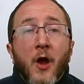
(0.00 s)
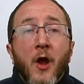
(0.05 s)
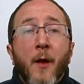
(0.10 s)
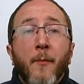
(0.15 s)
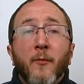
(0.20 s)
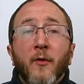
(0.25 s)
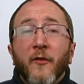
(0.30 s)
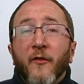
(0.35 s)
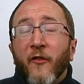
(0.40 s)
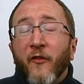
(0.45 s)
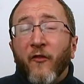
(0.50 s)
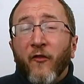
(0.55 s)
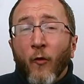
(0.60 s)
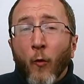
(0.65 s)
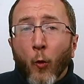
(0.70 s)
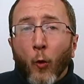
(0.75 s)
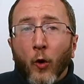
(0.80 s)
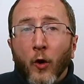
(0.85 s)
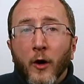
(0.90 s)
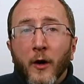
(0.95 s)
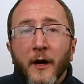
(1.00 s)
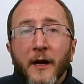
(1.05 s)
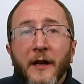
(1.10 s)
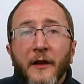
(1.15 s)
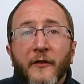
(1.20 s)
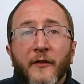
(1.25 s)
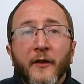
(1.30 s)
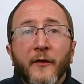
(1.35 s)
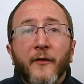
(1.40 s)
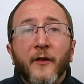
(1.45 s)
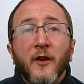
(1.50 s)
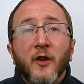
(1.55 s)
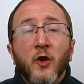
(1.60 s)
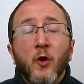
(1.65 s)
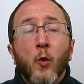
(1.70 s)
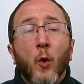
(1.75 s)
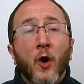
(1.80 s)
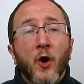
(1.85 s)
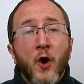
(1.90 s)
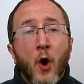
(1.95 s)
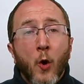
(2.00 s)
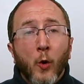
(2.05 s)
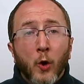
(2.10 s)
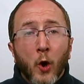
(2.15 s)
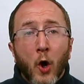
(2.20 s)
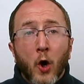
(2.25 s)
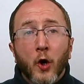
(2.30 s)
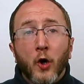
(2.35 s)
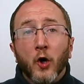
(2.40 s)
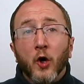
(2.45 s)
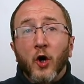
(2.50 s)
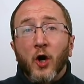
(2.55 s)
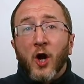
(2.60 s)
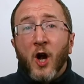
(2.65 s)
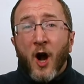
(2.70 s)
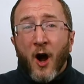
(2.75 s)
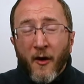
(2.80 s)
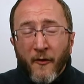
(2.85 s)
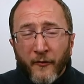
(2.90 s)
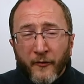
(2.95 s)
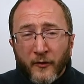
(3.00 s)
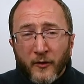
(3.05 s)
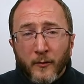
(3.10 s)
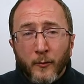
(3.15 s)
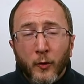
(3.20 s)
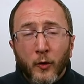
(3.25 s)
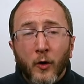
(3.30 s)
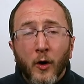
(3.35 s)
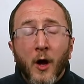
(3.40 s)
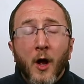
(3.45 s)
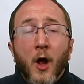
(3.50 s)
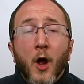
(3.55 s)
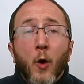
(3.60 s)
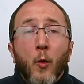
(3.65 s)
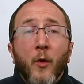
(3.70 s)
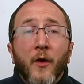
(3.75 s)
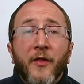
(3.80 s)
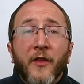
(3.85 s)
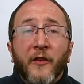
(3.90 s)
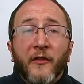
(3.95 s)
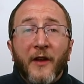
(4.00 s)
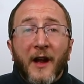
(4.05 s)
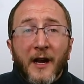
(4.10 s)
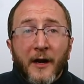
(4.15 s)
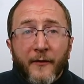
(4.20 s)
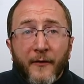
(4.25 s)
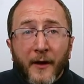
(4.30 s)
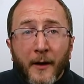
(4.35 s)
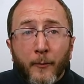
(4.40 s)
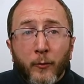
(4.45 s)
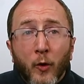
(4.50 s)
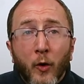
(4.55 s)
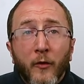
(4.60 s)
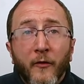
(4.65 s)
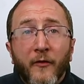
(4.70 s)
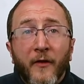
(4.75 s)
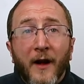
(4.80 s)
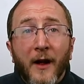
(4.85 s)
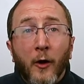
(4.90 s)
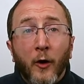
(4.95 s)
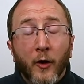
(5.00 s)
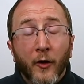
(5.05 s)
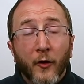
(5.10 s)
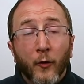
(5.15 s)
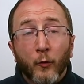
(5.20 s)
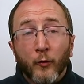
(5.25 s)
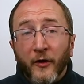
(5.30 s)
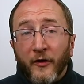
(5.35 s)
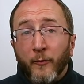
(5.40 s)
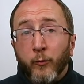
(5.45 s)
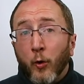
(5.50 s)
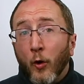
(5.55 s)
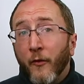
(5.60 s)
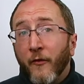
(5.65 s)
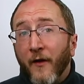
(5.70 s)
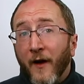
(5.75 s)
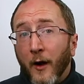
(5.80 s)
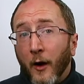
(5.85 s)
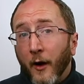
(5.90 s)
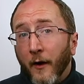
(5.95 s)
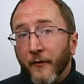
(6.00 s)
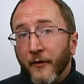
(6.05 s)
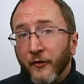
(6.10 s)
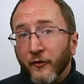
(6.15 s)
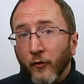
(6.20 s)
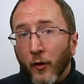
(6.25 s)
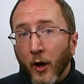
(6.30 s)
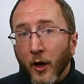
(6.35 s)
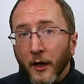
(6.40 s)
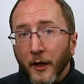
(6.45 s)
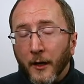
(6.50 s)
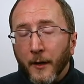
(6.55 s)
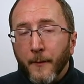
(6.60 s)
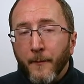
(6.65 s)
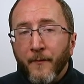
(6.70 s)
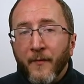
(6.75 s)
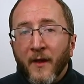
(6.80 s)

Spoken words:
Number four is if you are no longer comfortable with the side effect profile or the risk profile of the drug.